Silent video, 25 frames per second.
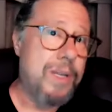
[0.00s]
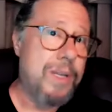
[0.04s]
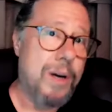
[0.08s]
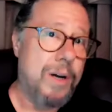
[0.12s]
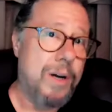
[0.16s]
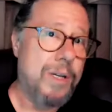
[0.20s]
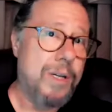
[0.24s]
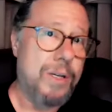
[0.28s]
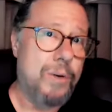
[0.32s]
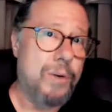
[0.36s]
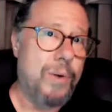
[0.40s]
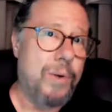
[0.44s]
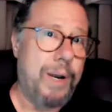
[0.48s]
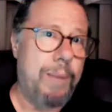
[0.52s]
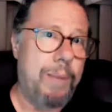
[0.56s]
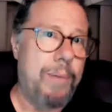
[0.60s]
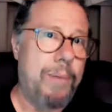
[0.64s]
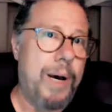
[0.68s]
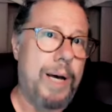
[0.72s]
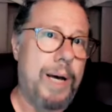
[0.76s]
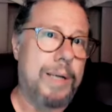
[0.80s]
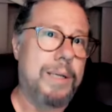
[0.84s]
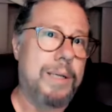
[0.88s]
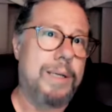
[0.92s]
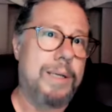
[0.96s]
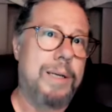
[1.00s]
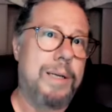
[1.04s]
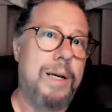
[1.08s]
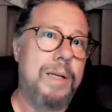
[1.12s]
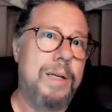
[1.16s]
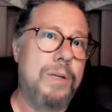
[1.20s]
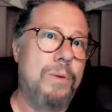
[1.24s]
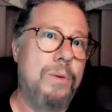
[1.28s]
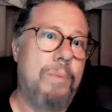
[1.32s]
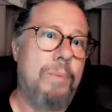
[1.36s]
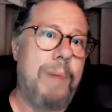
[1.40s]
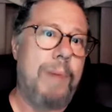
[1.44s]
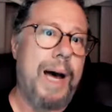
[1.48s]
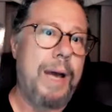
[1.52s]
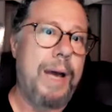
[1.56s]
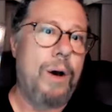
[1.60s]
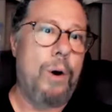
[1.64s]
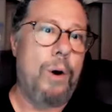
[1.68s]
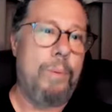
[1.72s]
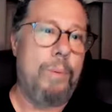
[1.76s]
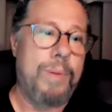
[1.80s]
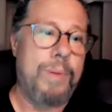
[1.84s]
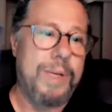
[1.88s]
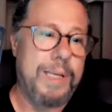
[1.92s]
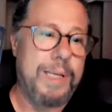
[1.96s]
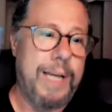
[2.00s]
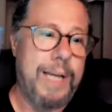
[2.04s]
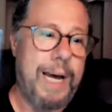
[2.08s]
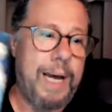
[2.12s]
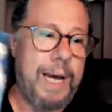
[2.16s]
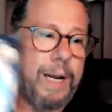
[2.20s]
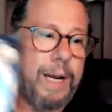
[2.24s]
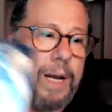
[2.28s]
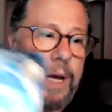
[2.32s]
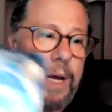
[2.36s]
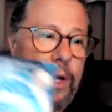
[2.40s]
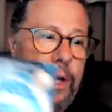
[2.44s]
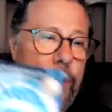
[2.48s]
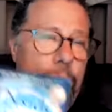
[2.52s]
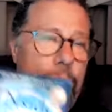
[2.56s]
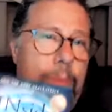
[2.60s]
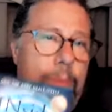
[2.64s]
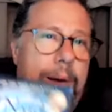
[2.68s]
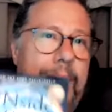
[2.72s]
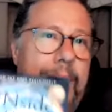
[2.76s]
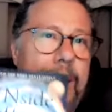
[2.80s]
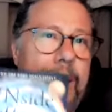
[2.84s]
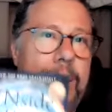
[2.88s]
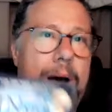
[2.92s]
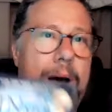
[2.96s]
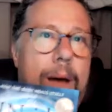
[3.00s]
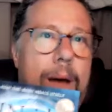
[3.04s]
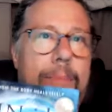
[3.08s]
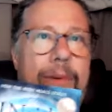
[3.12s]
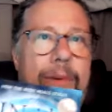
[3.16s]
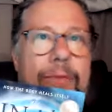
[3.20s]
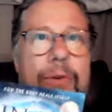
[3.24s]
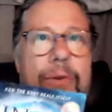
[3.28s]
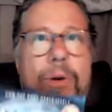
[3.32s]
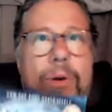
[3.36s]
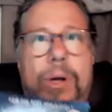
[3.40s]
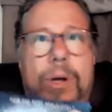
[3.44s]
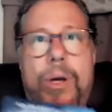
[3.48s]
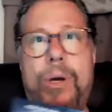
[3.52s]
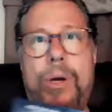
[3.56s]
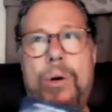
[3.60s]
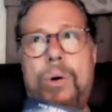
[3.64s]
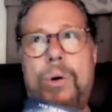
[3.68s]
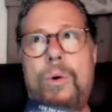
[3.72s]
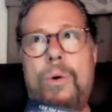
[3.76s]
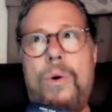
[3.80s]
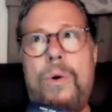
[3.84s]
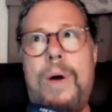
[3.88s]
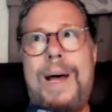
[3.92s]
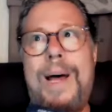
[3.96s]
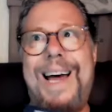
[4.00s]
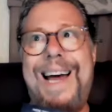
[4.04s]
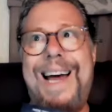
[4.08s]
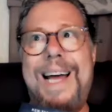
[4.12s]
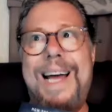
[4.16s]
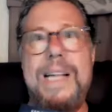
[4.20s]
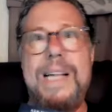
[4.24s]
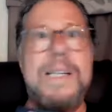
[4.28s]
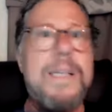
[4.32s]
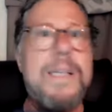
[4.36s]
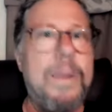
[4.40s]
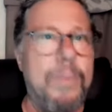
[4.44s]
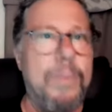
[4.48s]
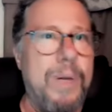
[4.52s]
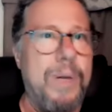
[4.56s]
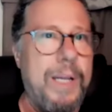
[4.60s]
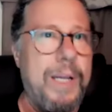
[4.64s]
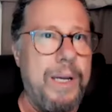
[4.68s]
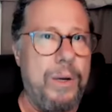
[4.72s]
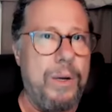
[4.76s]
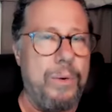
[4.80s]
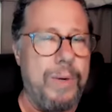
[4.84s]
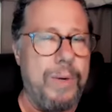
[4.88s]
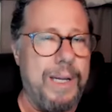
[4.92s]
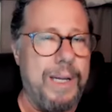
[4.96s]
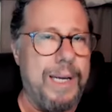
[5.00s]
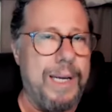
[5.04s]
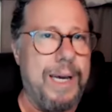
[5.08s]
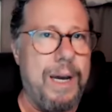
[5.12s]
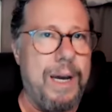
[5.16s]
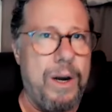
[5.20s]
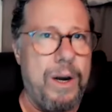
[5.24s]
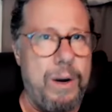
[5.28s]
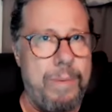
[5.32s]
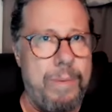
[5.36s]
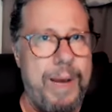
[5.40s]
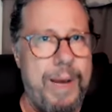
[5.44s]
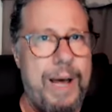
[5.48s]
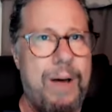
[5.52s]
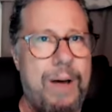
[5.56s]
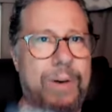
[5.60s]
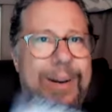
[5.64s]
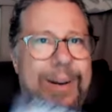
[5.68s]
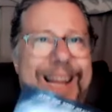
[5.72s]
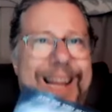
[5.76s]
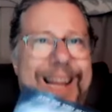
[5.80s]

charge 20 bucks. So my hope is that you'll buy a copy for you and someone that you really care about